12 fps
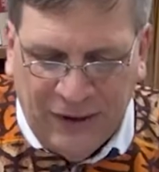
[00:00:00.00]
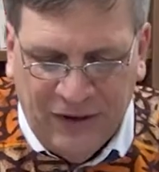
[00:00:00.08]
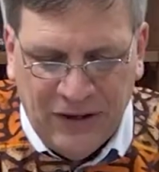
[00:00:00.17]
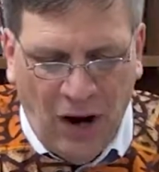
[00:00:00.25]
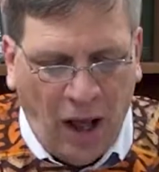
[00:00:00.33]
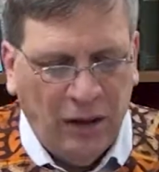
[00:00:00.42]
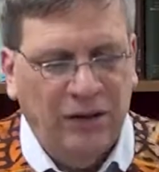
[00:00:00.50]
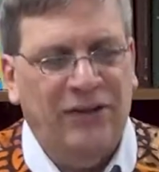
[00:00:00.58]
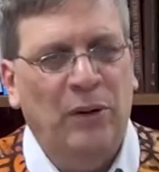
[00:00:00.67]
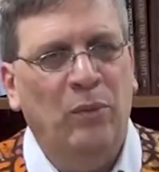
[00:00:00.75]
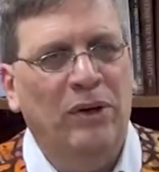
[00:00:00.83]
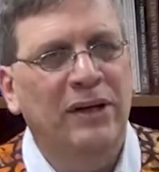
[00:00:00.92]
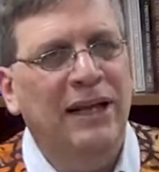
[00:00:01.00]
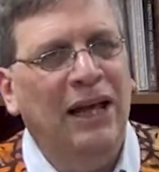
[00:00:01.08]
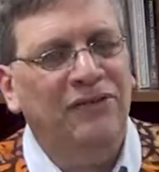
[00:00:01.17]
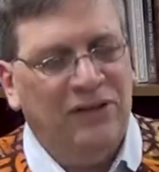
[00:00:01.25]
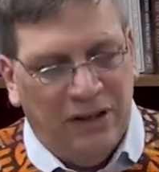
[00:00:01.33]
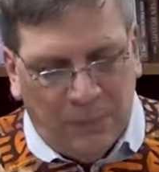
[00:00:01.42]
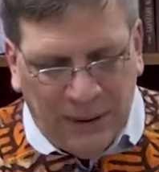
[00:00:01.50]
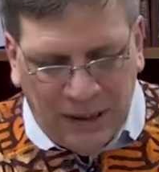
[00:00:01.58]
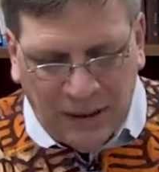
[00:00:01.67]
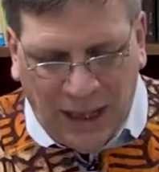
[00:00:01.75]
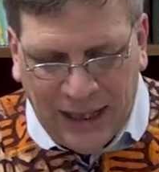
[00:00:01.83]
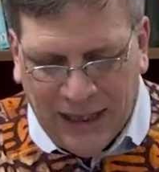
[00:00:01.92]
And the knowledge that we're destined to be
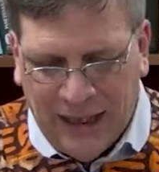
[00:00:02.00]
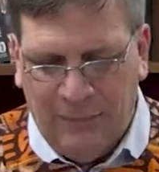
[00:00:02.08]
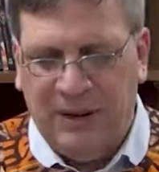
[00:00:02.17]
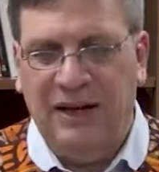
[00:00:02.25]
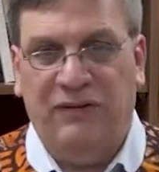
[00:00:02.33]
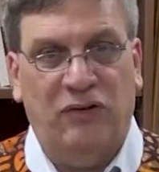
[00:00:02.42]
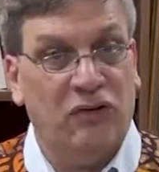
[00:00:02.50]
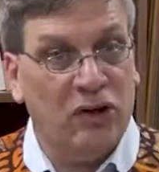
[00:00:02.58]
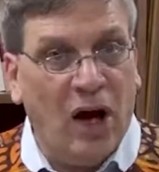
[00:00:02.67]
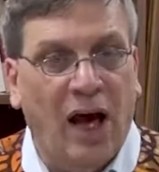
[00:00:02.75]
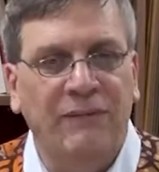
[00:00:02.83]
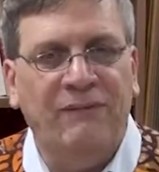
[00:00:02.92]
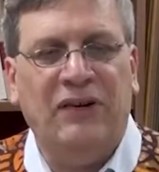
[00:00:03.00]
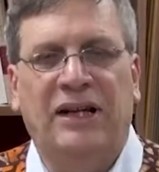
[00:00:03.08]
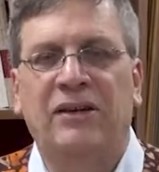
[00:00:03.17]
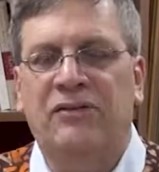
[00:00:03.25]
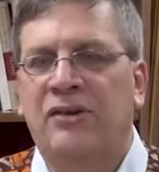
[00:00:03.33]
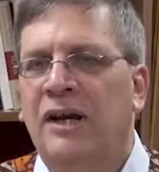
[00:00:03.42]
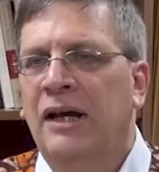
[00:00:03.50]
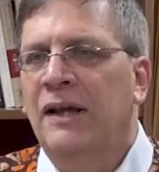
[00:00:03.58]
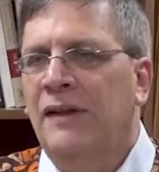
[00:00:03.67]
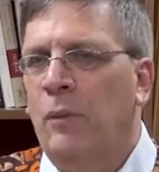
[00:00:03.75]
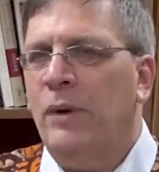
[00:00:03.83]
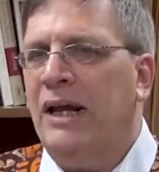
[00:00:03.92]
like him gives us confidence
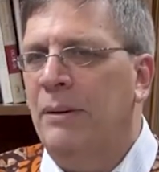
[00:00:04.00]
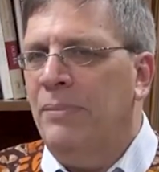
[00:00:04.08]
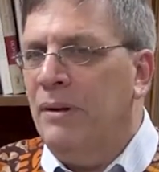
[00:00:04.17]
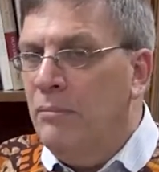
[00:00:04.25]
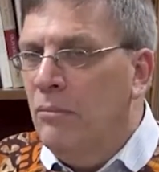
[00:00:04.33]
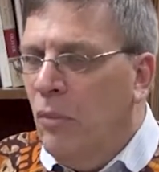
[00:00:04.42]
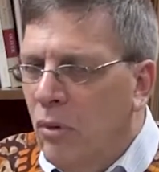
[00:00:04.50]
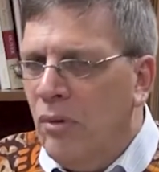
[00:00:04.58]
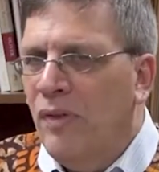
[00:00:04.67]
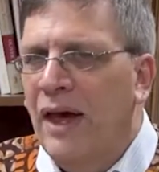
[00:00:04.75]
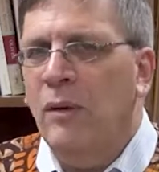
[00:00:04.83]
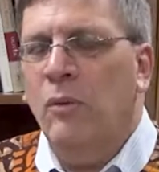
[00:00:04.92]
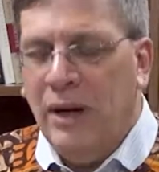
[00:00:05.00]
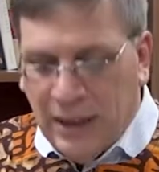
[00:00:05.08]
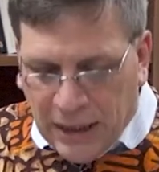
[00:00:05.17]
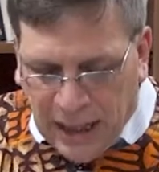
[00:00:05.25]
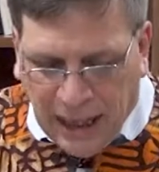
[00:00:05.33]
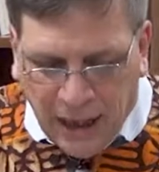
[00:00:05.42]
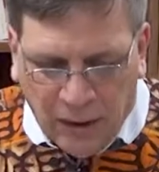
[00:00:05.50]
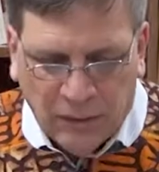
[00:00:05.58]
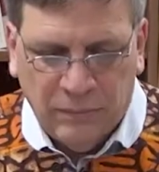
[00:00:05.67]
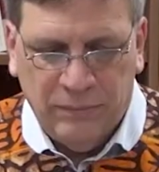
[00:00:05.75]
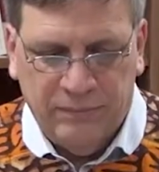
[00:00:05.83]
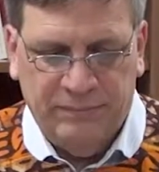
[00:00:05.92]
that we can be more that way
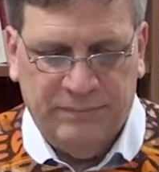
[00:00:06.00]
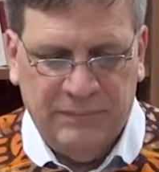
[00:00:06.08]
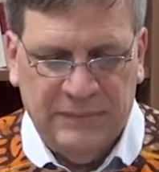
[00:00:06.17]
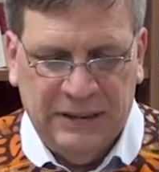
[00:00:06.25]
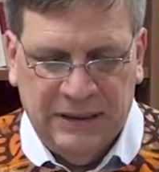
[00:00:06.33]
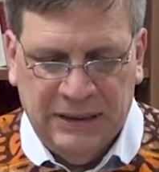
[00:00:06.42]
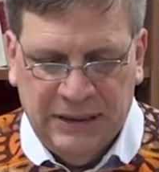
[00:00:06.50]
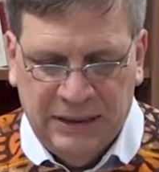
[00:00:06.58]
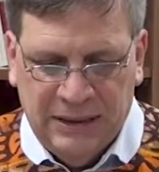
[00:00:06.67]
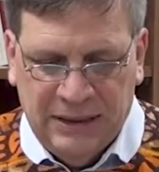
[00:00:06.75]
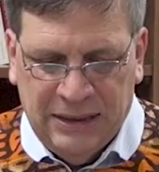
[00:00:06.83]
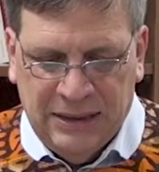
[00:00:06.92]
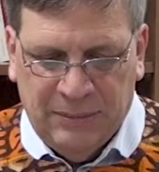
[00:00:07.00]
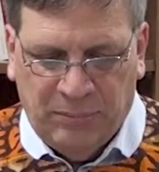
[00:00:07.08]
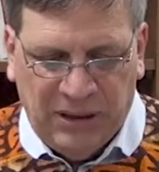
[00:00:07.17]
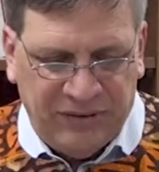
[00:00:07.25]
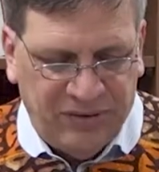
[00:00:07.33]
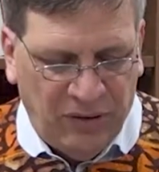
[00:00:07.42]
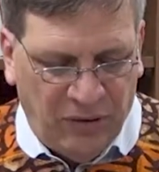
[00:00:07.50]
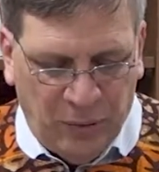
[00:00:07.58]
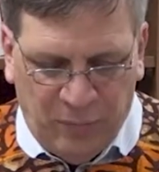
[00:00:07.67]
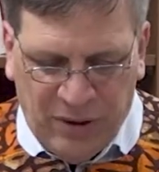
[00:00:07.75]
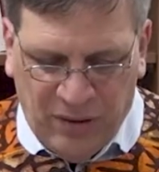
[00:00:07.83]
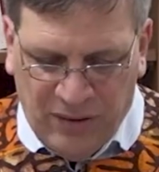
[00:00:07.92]
now. Blessed are
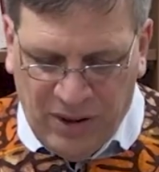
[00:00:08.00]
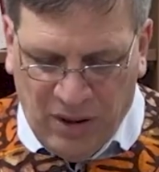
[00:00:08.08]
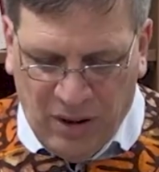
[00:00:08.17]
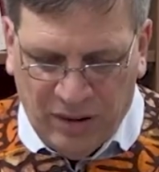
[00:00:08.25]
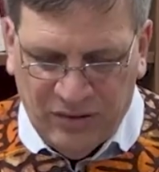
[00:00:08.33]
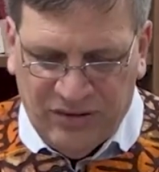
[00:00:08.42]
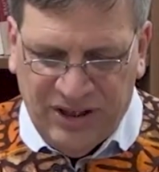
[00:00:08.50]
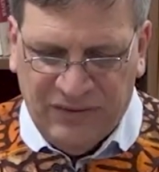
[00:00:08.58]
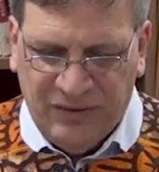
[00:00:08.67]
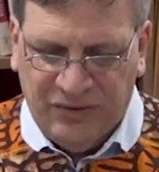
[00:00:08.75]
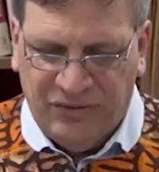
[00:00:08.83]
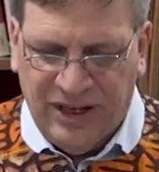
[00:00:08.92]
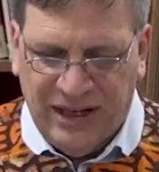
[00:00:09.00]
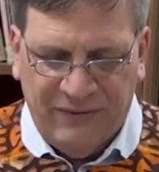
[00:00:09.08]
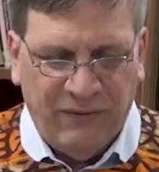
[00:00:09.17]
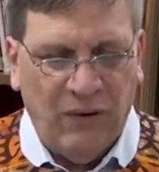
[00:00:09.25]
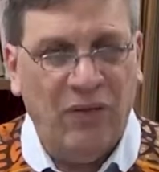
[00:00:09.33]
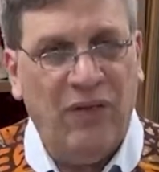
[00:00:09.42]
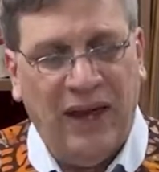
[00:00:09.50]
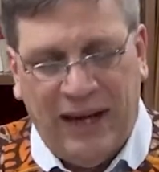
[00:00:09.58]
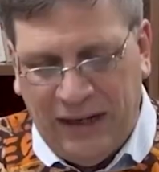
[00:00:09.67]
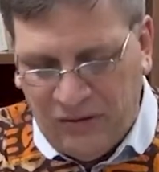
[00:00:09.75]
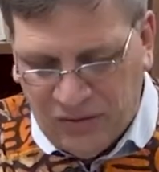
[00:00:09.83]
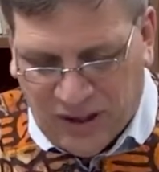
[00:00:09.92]
the pure in heart, Jesus said, for
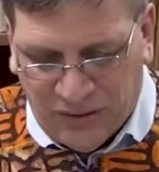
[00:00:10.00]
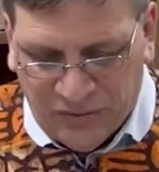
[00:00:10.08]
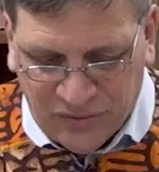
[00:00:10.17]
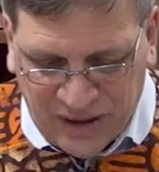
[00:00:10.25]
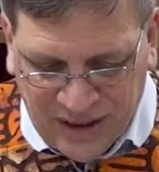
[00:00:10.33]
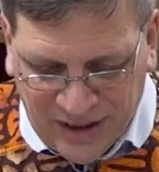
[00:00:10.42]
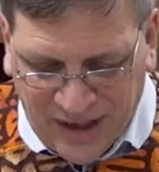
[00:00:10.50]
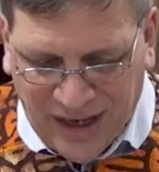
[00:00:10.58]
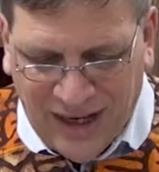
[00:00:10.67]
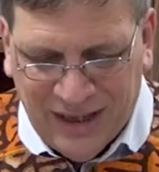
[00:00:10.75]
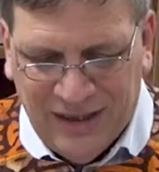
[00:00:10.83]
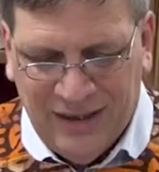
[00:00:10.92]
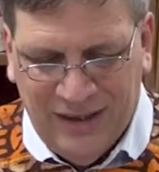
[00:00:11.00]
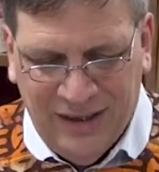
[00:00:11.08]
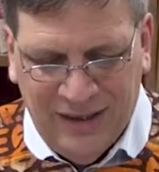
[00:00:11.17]
they shall see God.